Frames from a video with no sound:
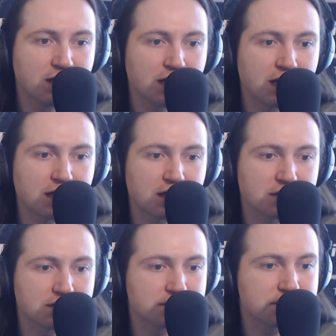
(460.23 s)

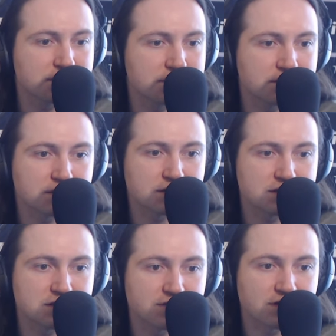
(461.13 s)
And let's
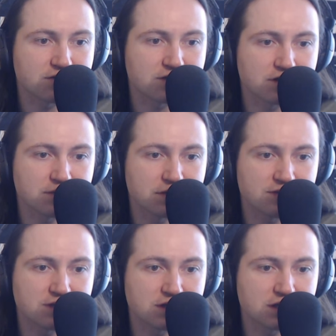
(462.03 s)
see if I can find them.
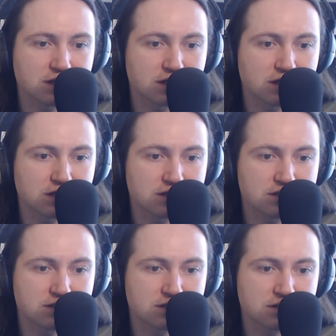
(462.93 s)
Navigate
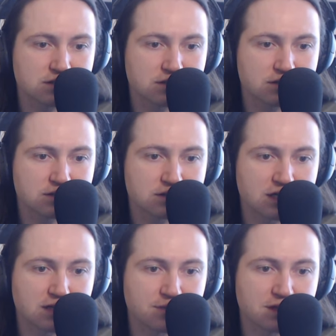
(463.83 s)

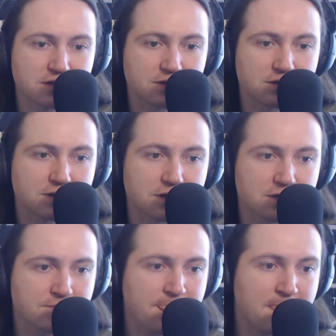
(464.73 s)
title menu. Here we are.